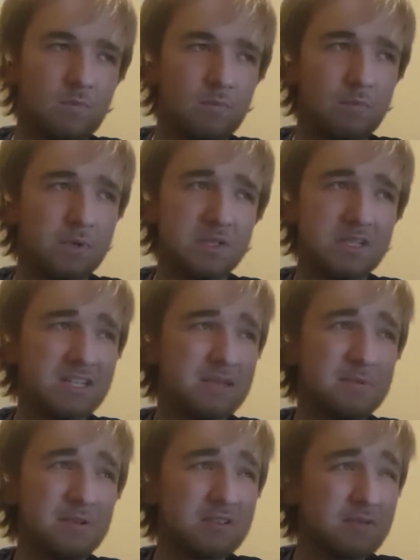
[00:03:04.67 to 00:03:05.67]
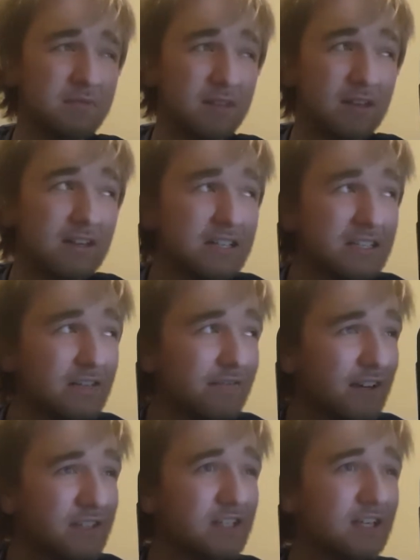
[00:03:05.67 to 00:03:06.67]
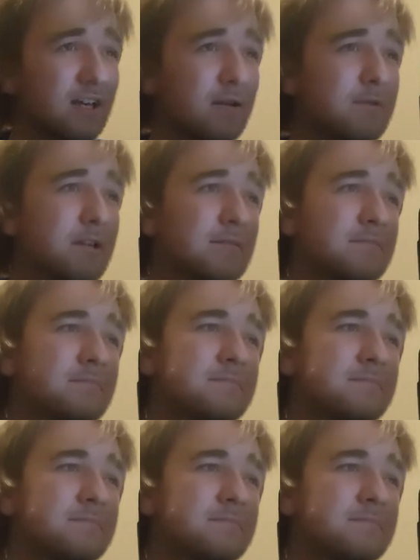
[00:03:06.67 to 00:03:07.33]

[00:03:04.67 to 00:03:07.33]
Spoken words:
because it seems like something they could easily fix in the coding.